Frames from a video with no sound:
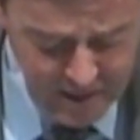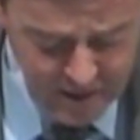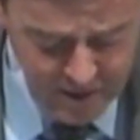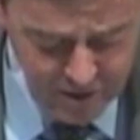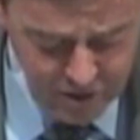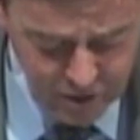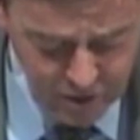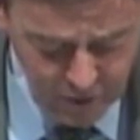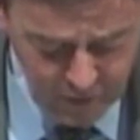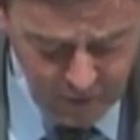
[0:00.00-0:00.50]

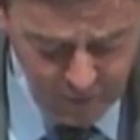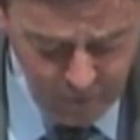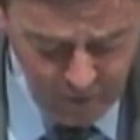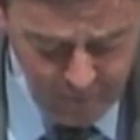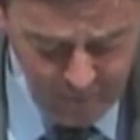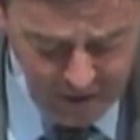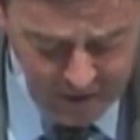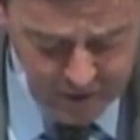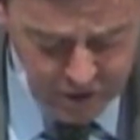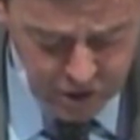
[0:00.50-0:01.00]
so that we
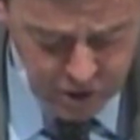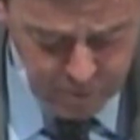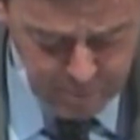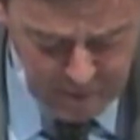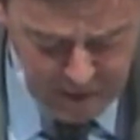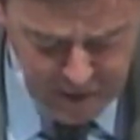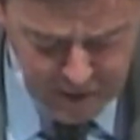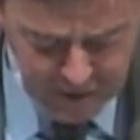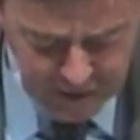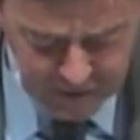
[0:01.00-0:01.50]
might
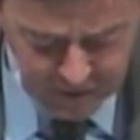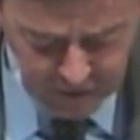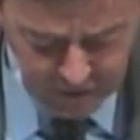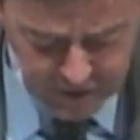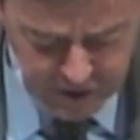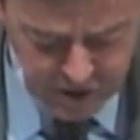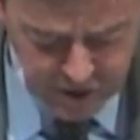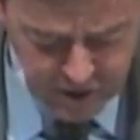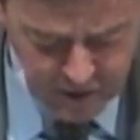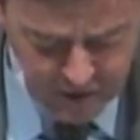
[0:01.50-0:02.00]
speak and
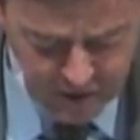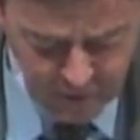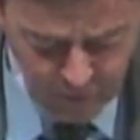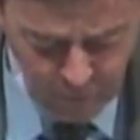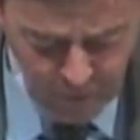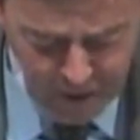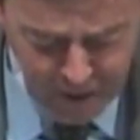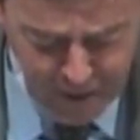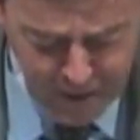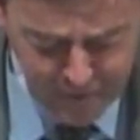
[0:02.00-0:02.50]
listen in a
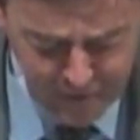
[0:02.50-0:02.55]
way